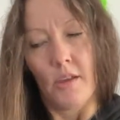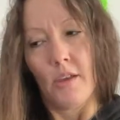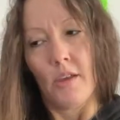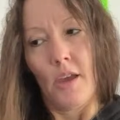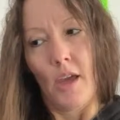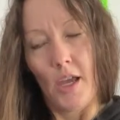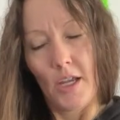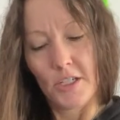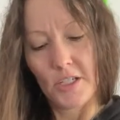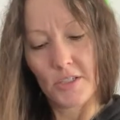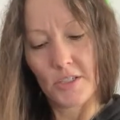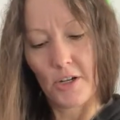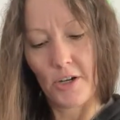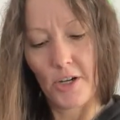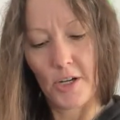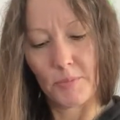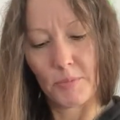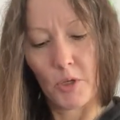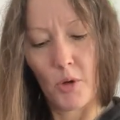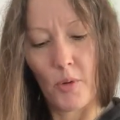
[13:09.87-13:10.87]
I just heard
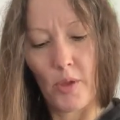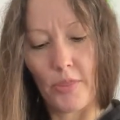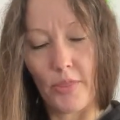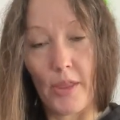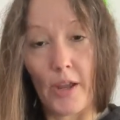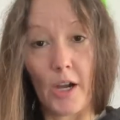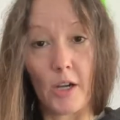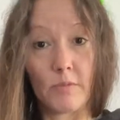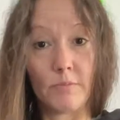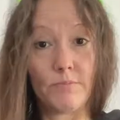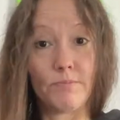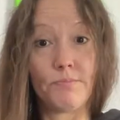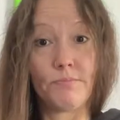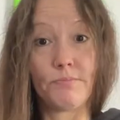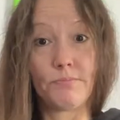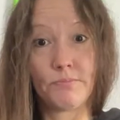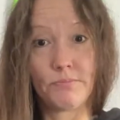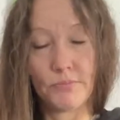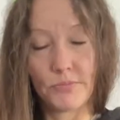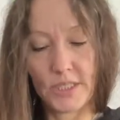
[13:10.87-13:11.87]
them go in there.
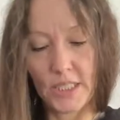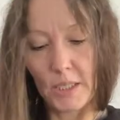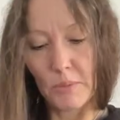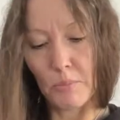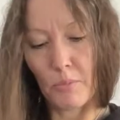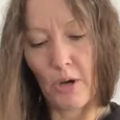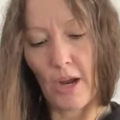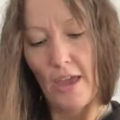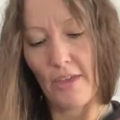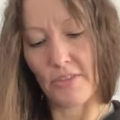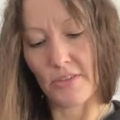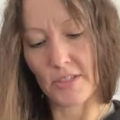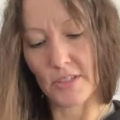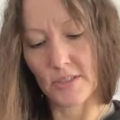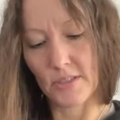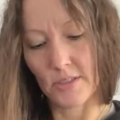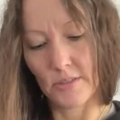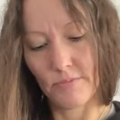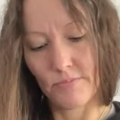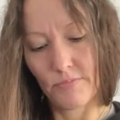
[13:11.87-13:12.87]
Deep
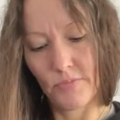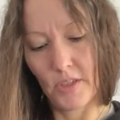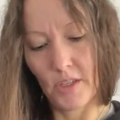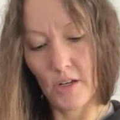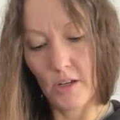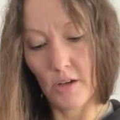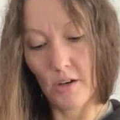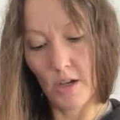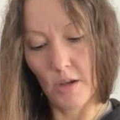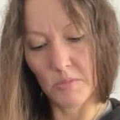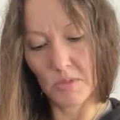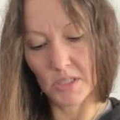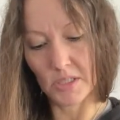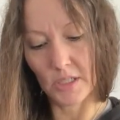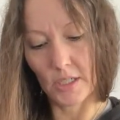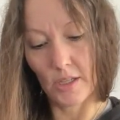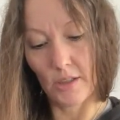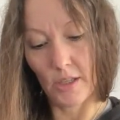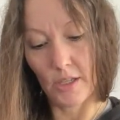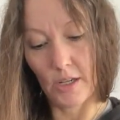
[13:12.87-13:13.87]
breaths. I'm just
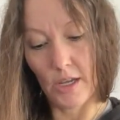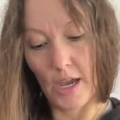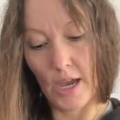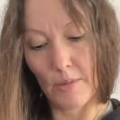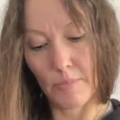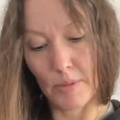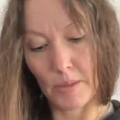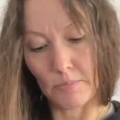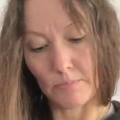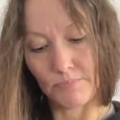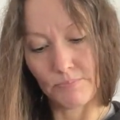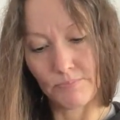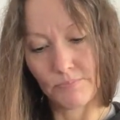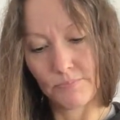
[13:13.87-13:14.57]
going to let it happen.